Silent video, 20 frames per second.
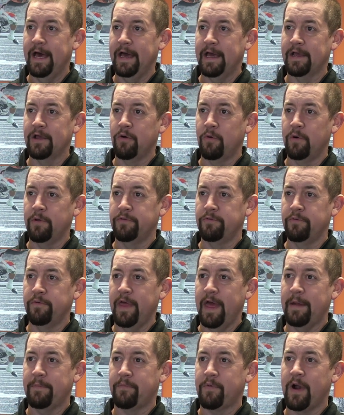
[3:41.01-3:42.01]
and going through
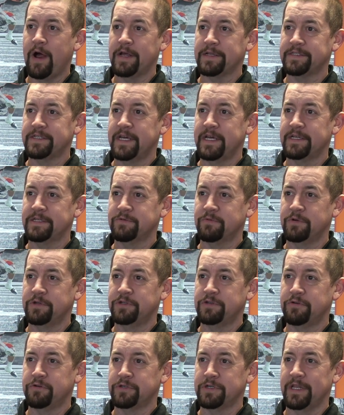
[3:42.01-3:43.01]
that process,
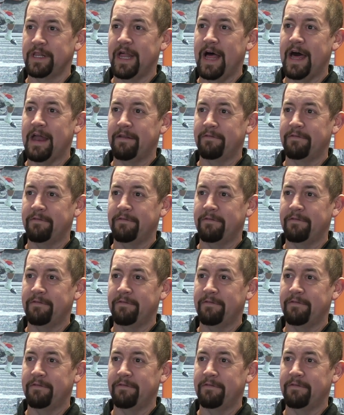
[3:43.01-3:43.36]
which there's a lot